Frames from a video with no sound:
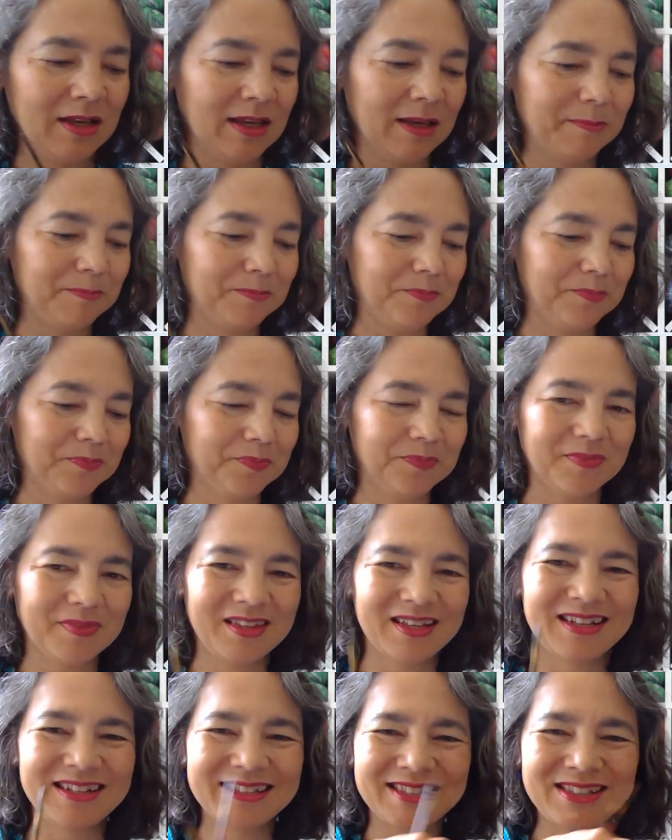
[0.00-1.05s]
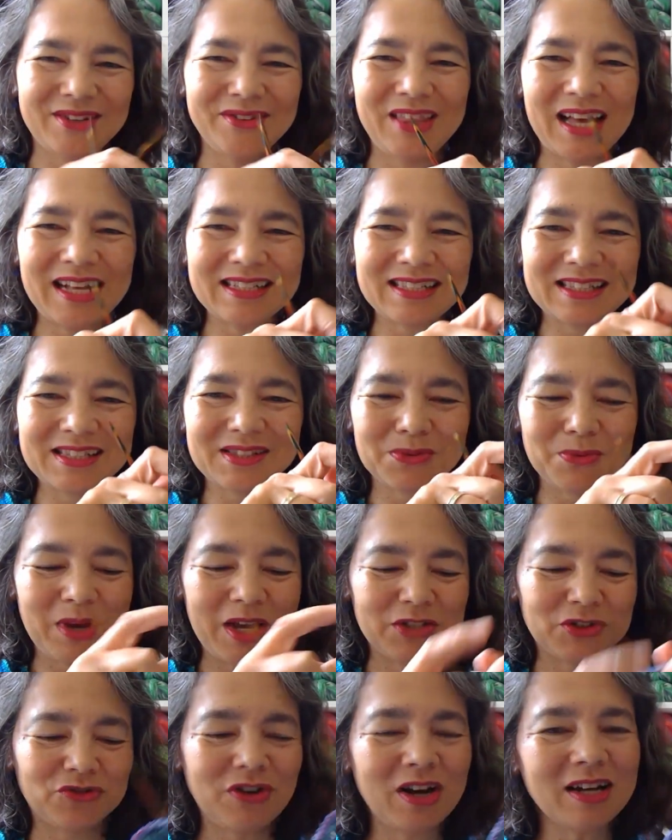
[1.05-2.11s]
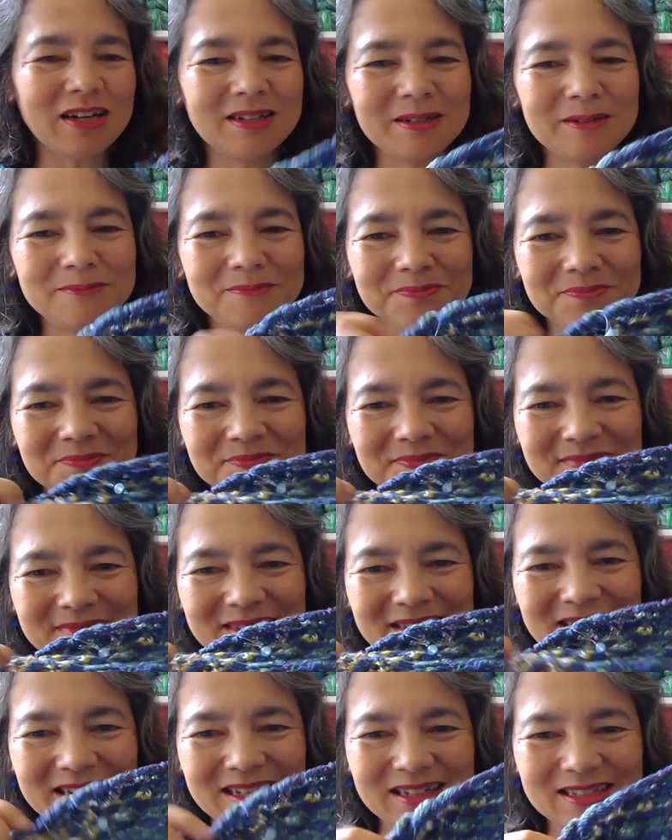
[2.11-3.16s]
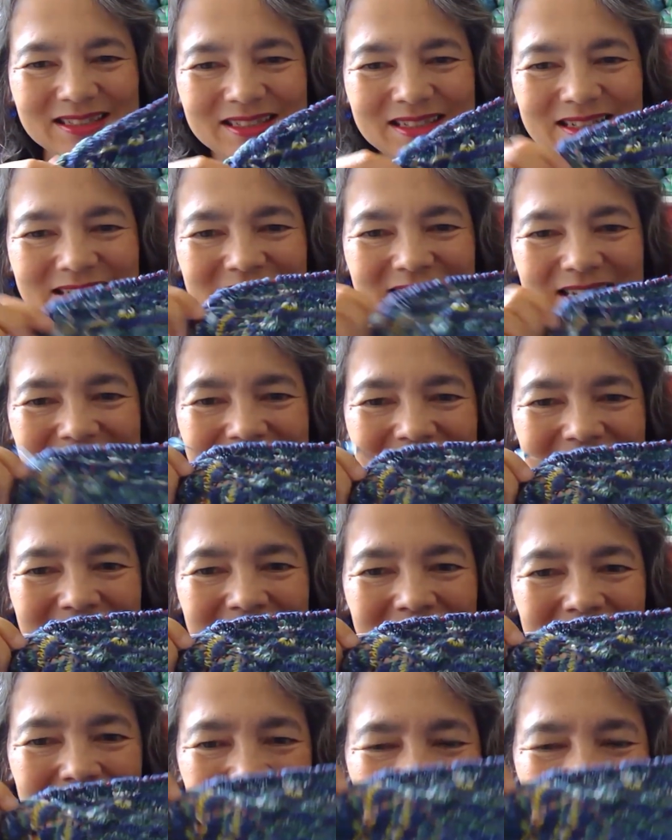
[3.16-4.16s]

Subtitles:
Yep. So that's the square shrug. Just need to,